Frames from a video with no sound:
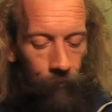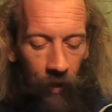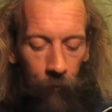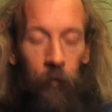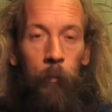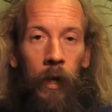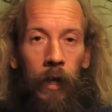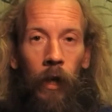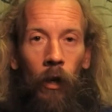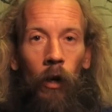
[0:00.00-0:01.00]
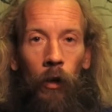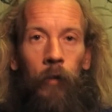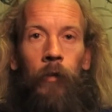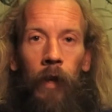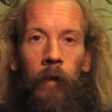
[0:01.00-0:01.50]
it's making a lot
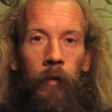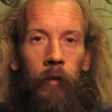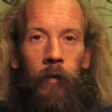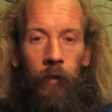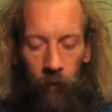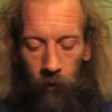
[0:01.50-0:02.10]
of sense